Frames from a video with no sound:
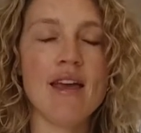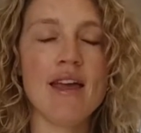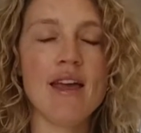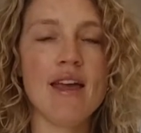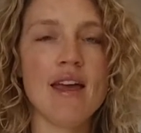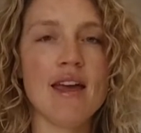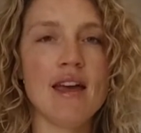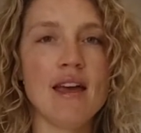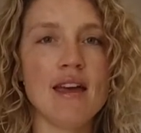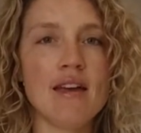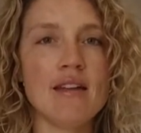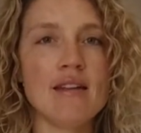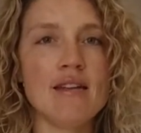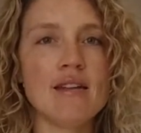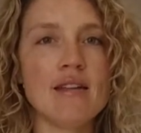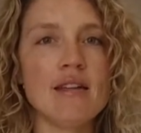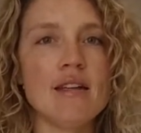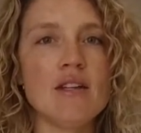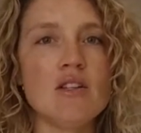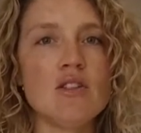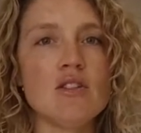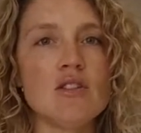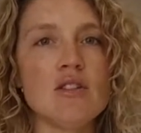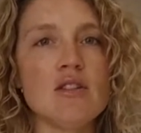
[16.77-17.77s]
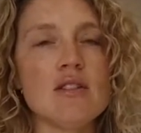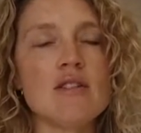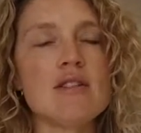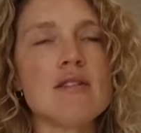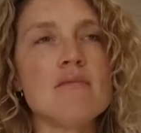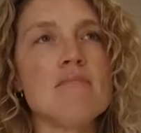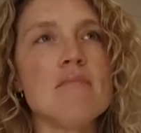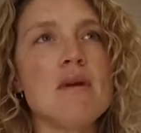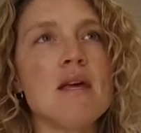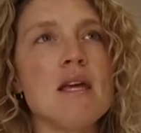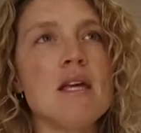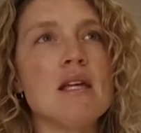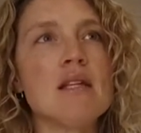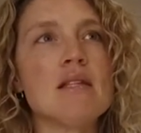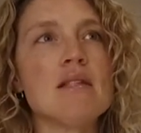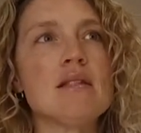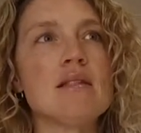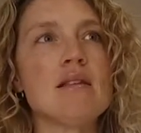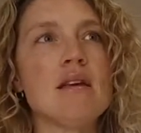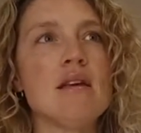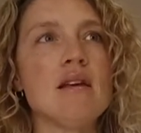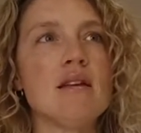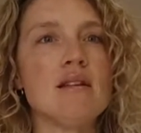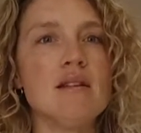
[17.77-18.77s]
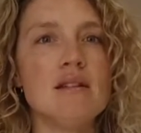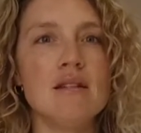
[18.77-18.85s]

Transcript: and it just makes